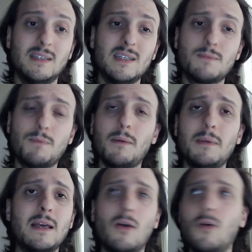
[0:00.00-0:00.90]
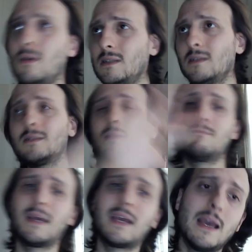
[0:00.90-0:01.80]
This is probably all these
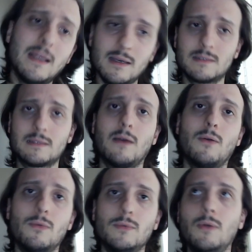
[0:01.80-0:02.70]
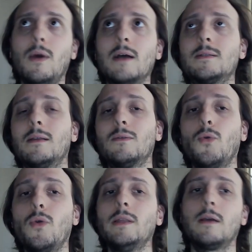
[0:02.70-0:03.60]
mechanics are the ones that
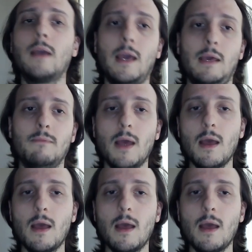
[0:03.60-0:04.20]
ruin the game.